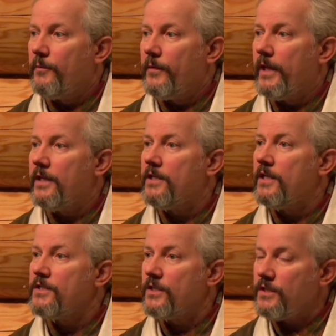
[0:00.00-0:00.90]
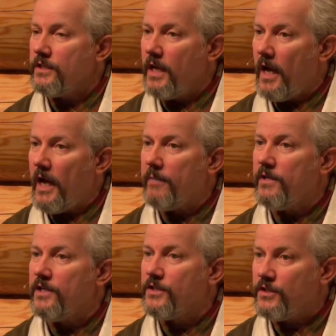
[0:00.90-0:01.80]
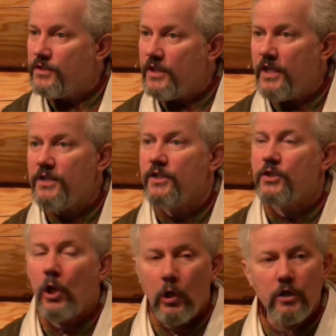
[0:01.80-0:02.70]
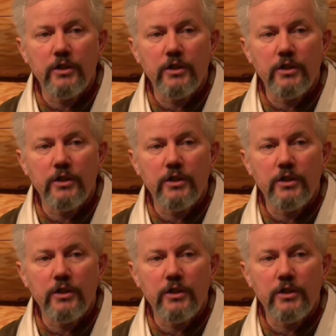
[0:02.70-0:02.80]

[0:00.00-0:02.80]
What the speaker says: That if this is a time, it is a season to look